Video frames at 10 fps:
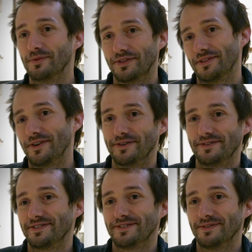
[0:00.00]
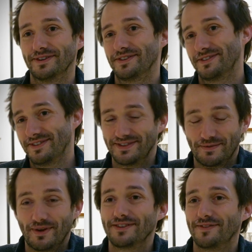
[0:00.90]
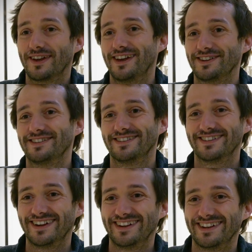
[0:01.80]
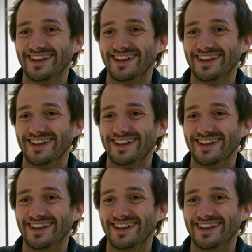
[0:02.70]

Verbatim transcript: with nerds, which is the best vacation, right?